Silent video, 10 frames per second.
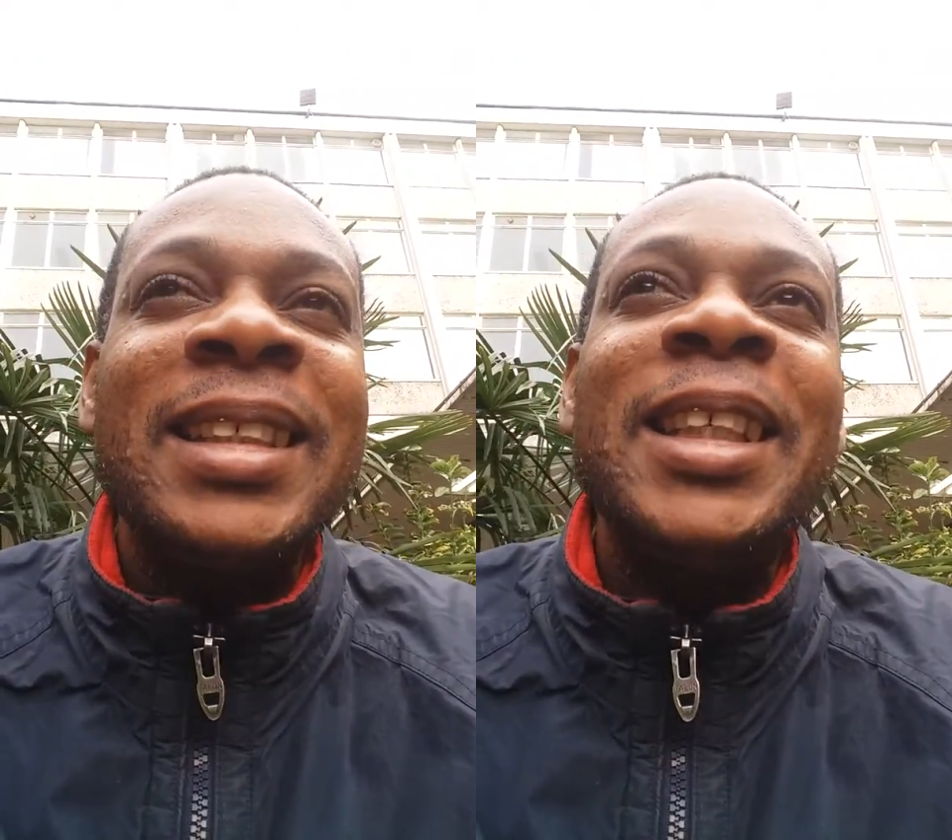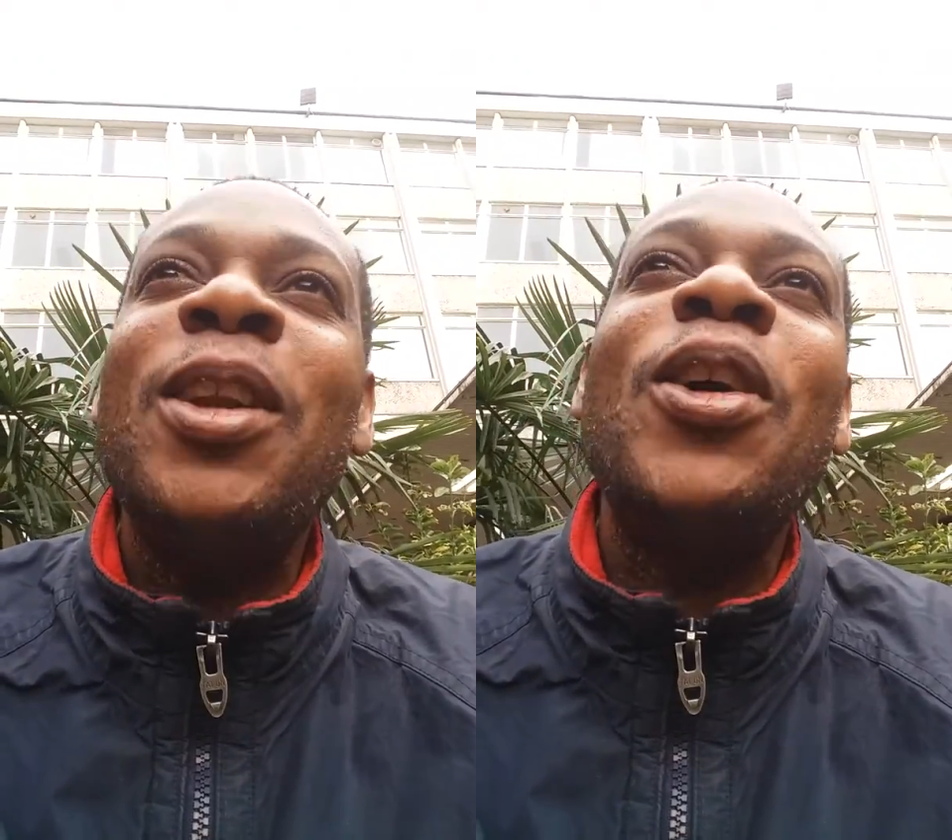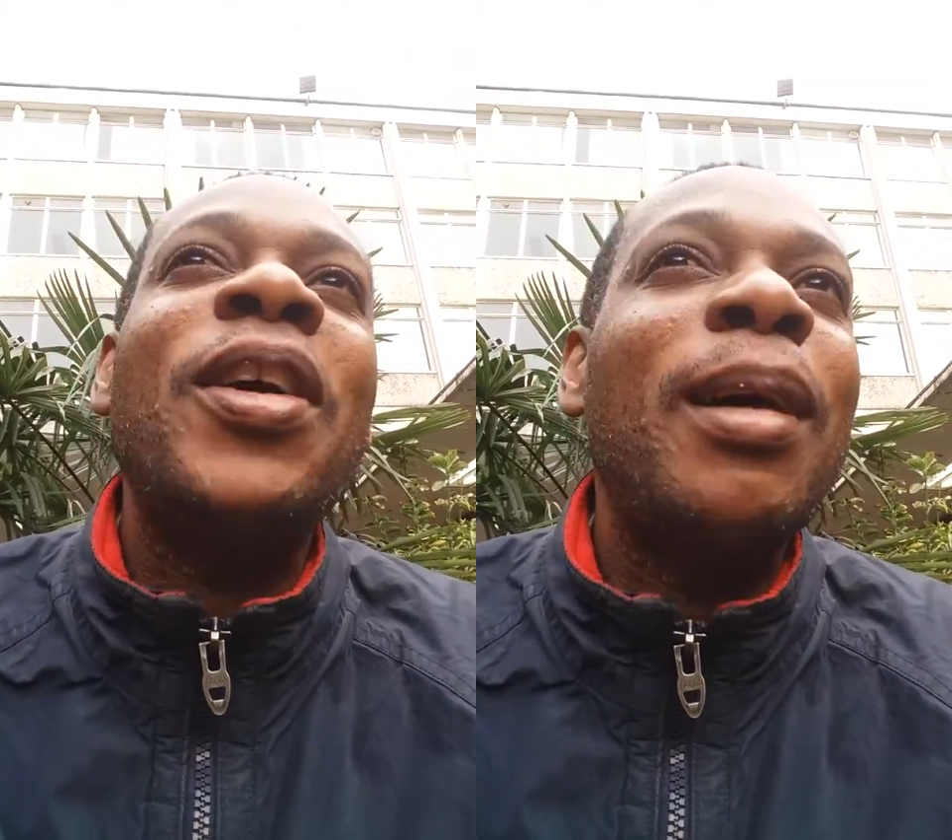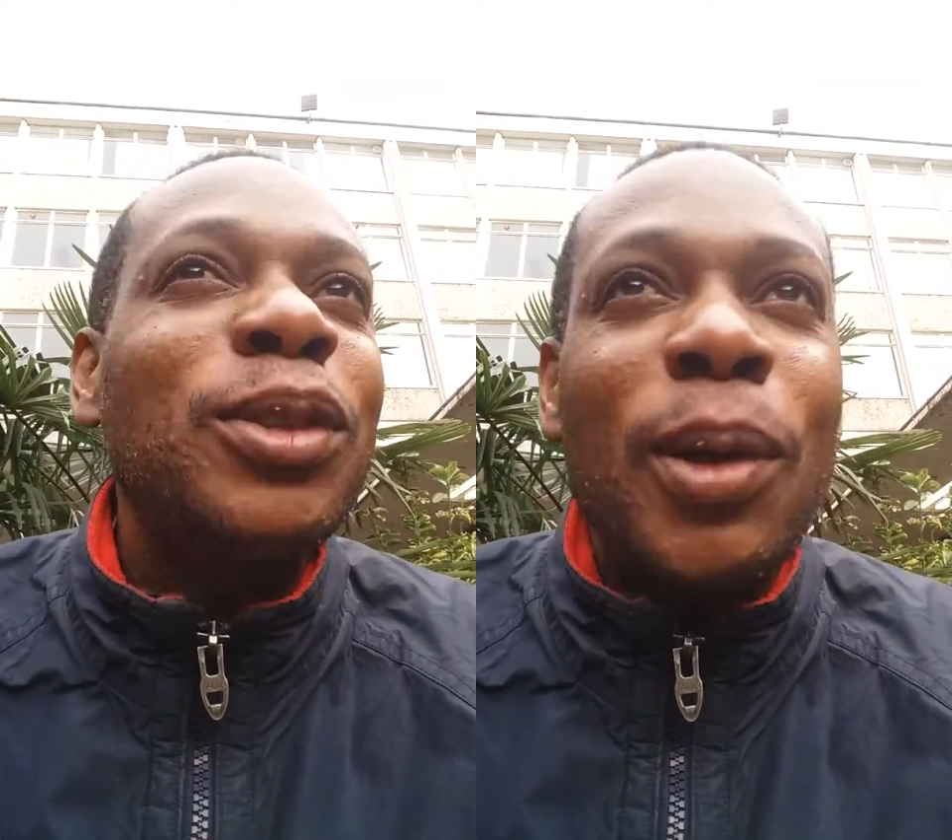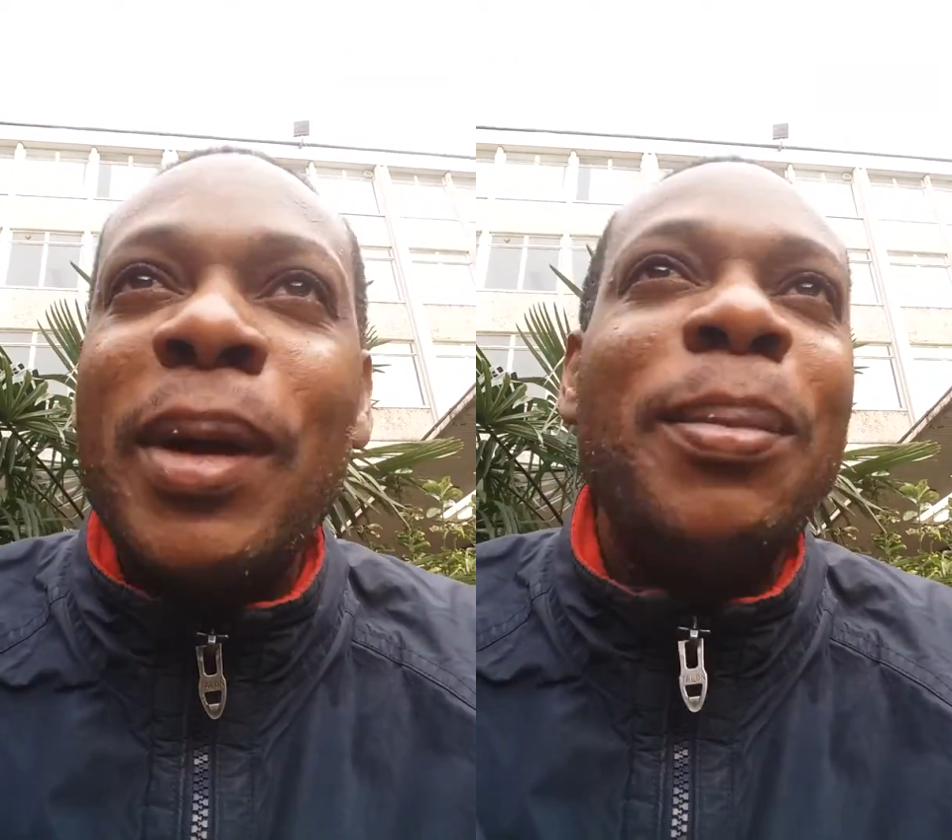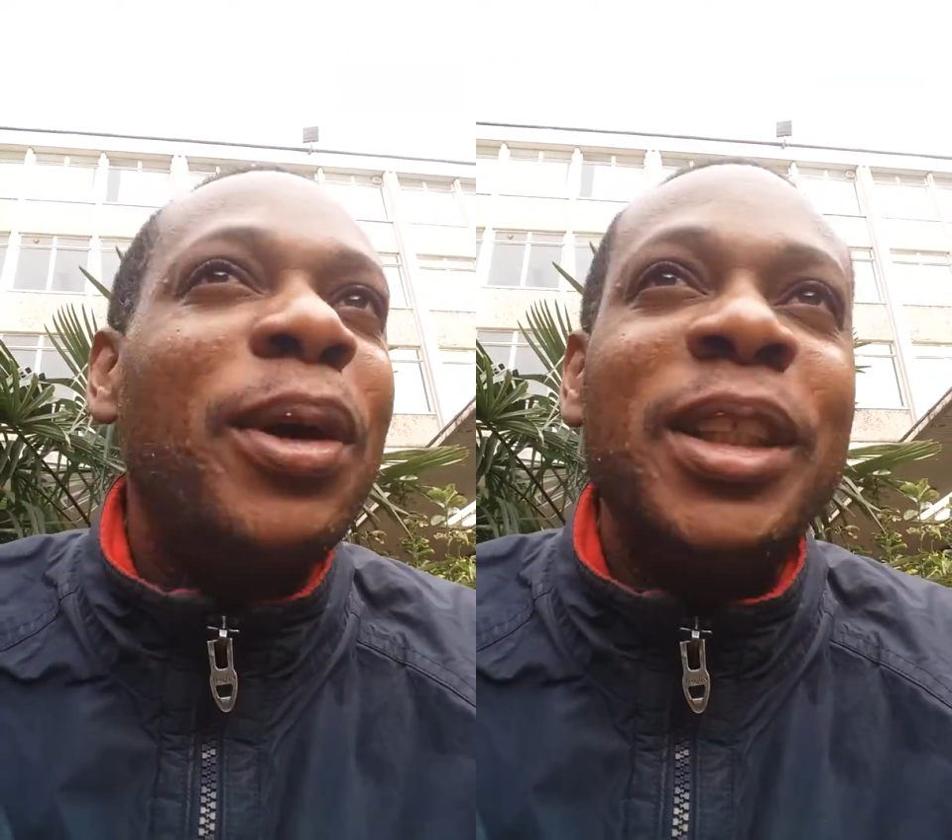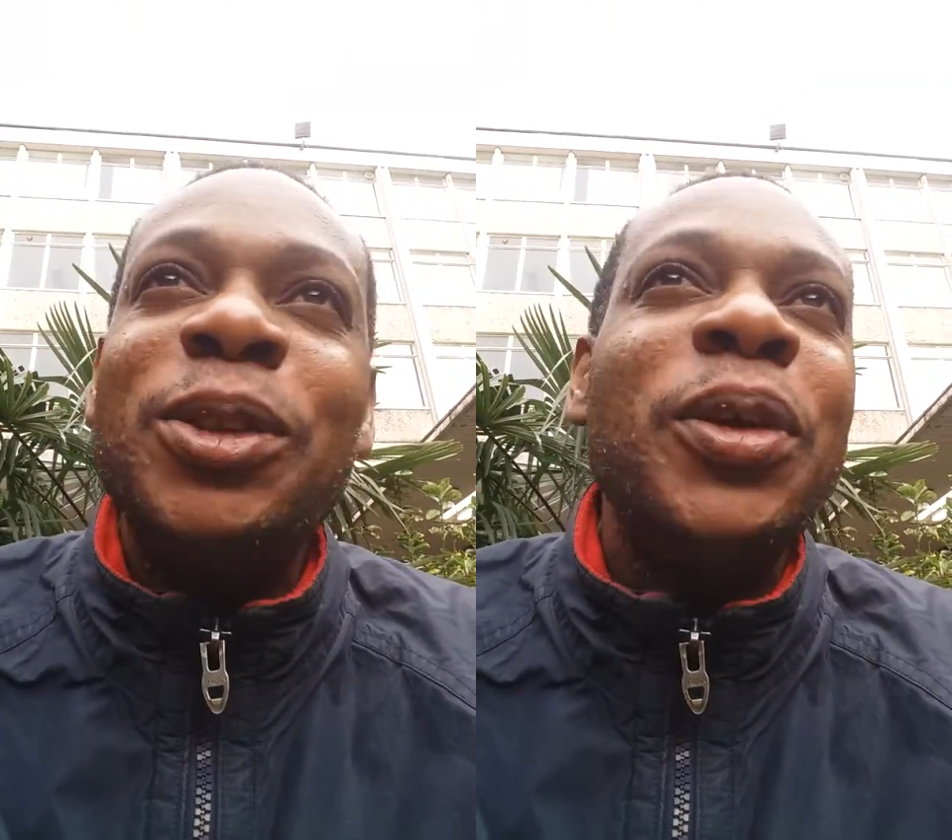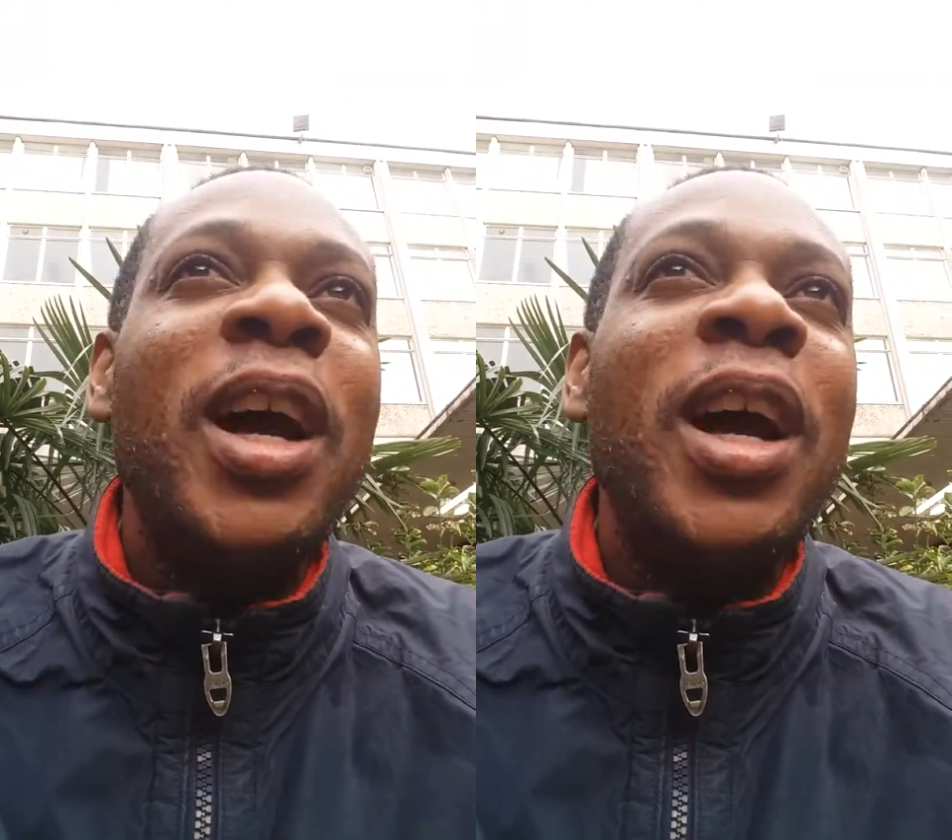the Lord raptured my body to